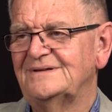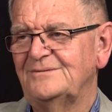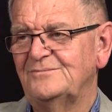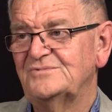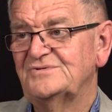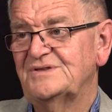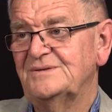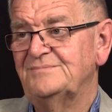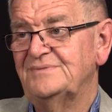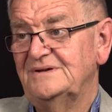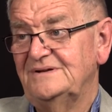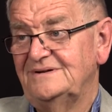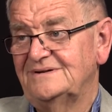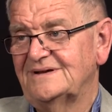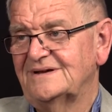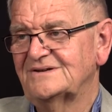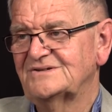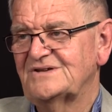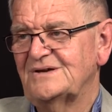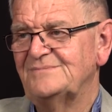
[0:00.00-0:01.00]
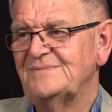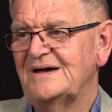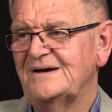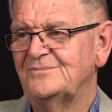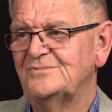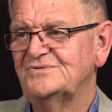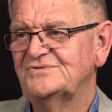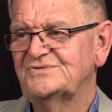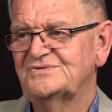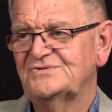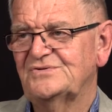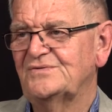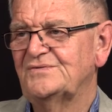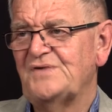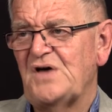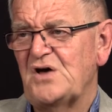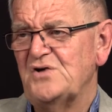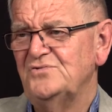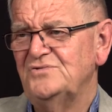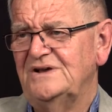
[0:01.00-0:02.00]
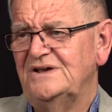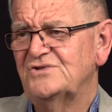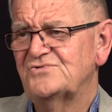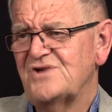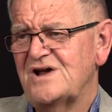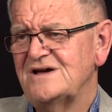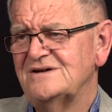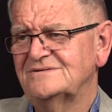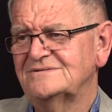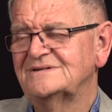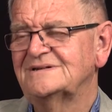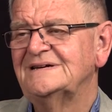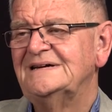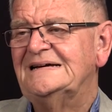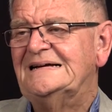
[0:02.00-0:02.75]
It was the building somehow, was sort of holy ground.